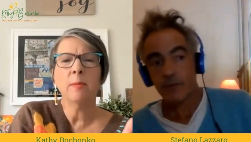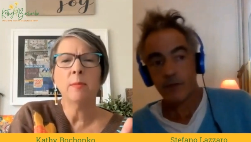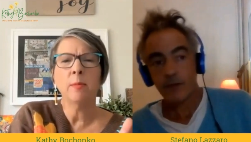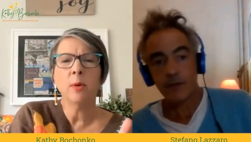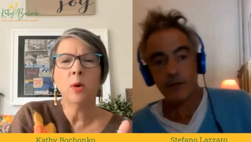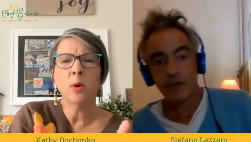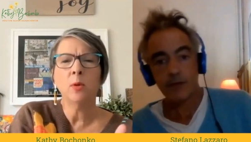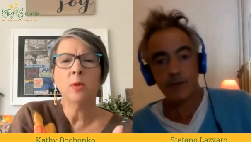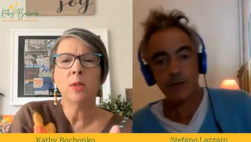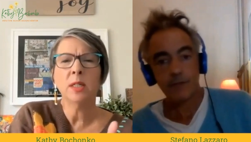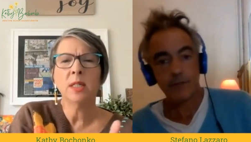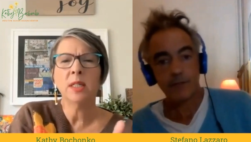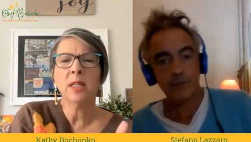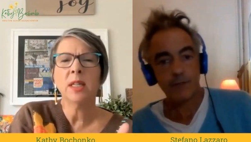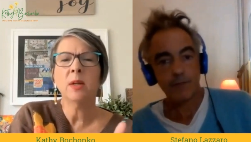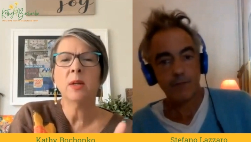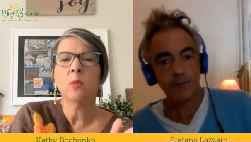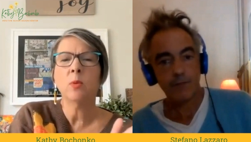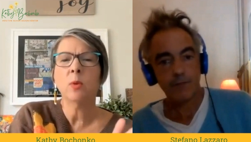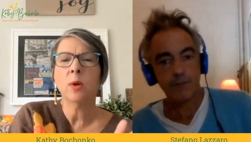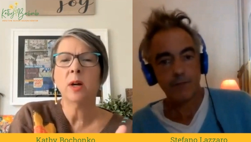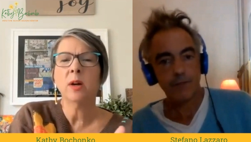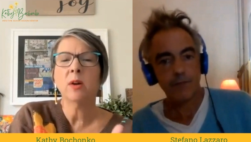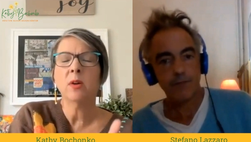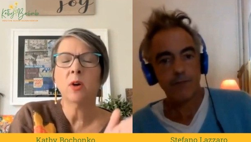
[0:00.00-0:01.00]
Speaker 1: can both see
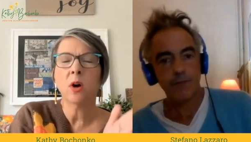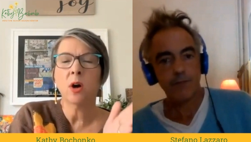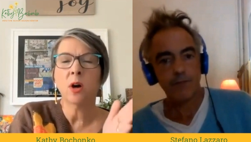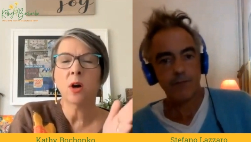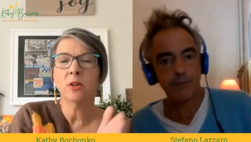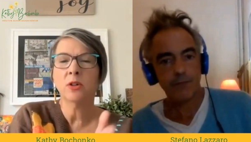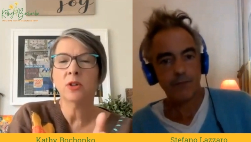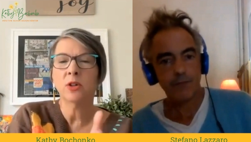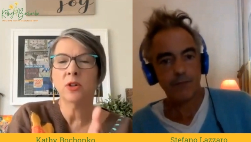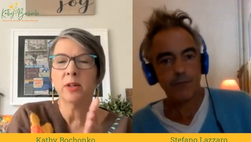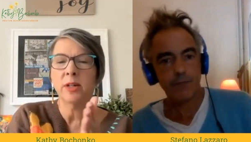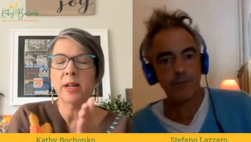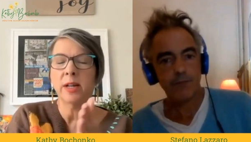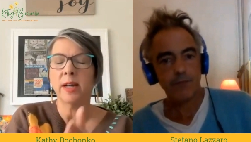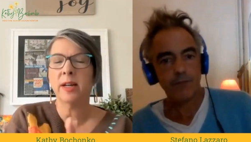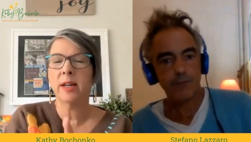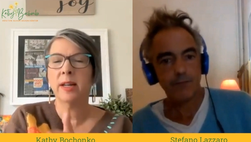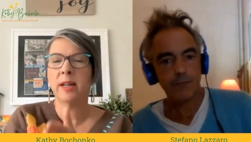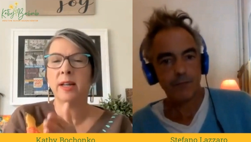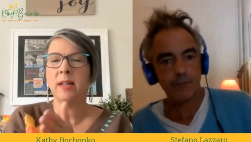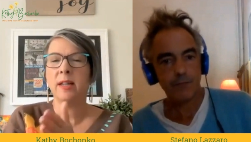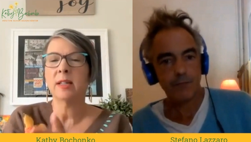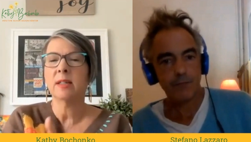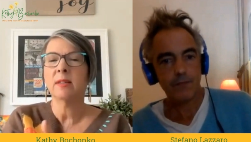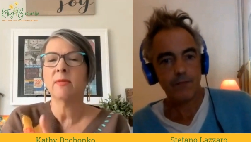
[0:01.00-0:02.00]
where
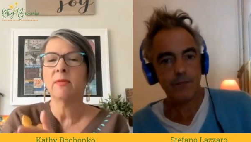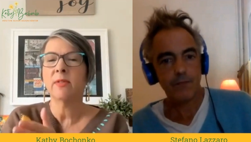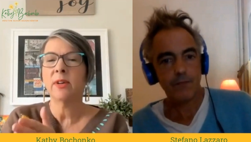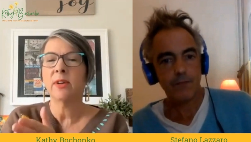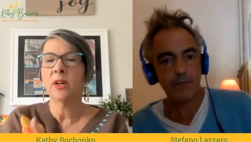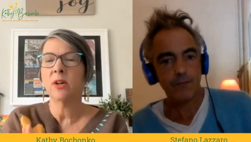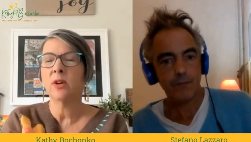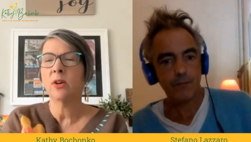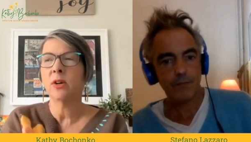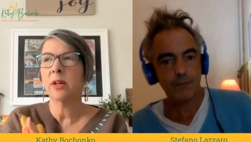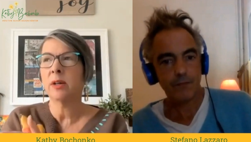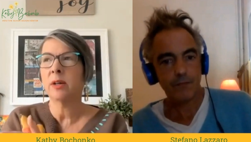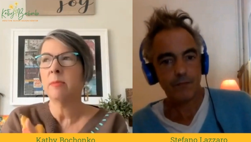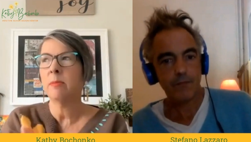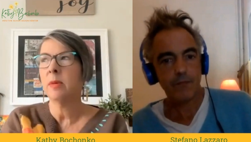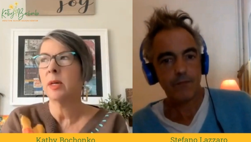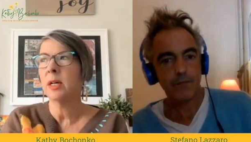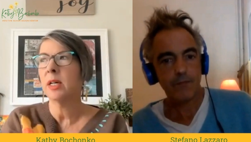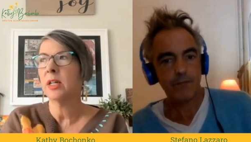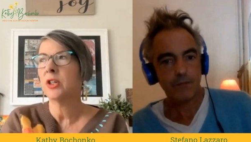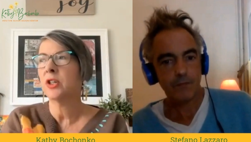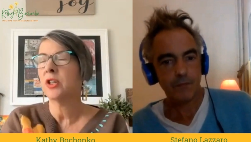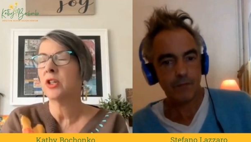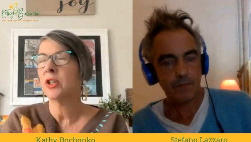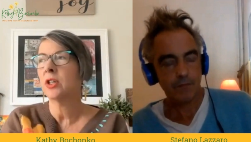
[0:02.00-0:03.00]
alternating is very
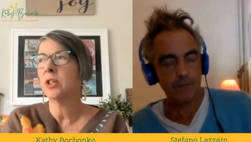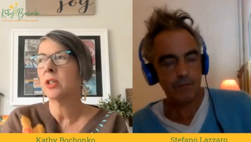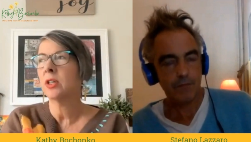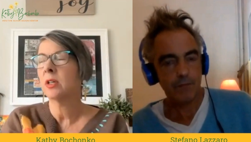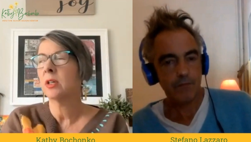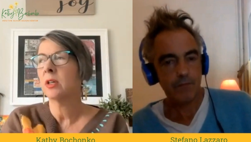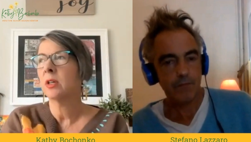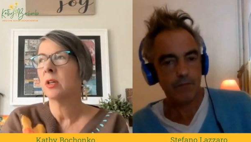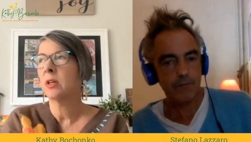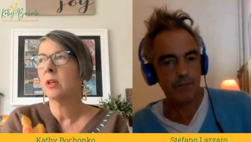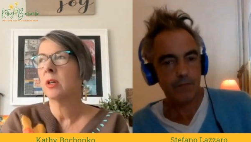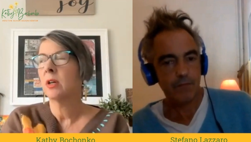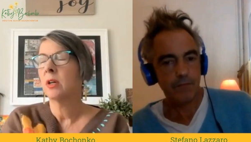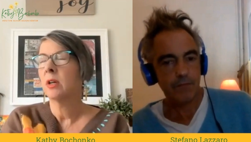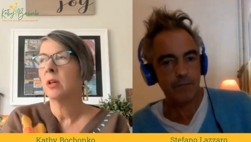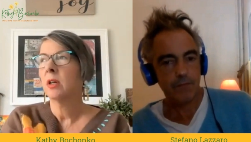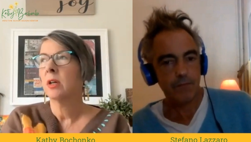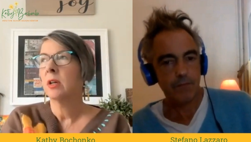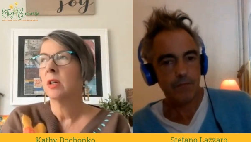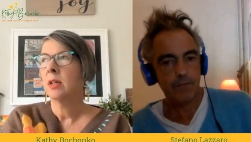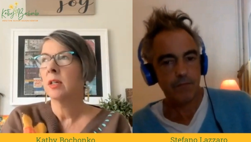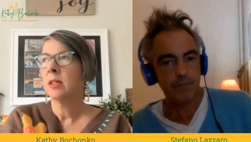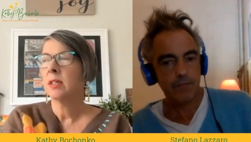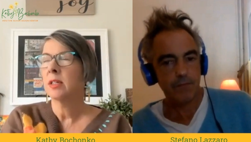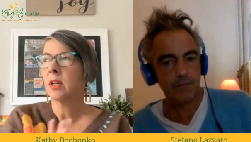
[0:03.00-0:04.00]
much.
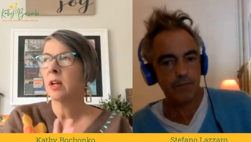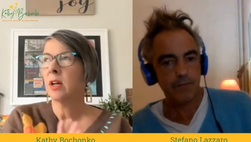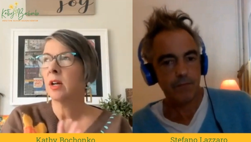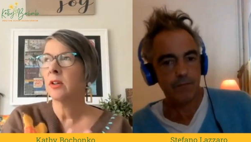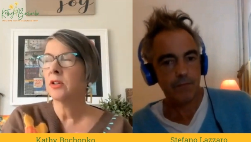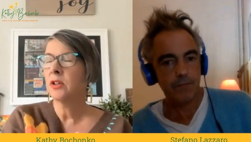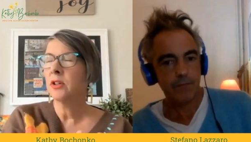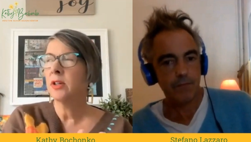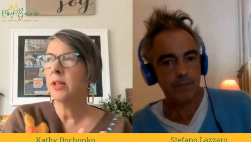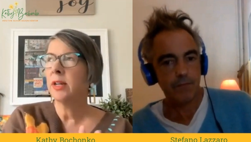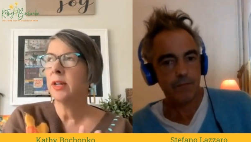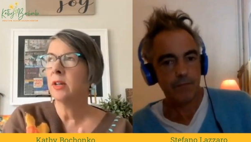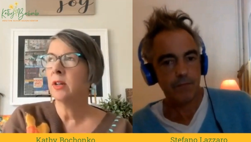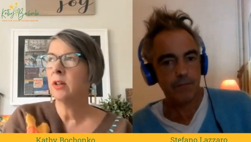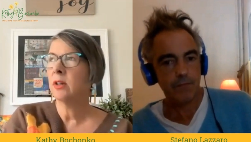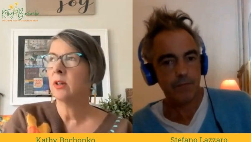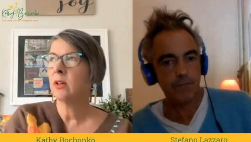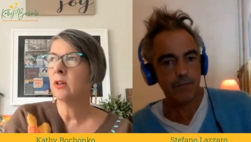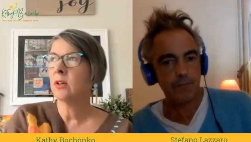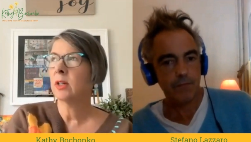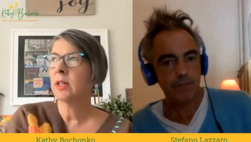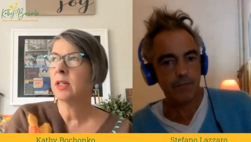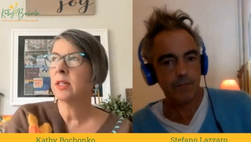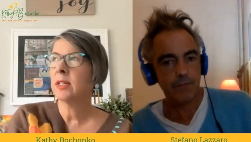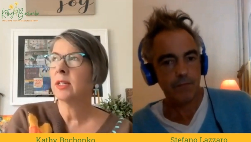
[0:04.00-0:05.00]
Is it alternating or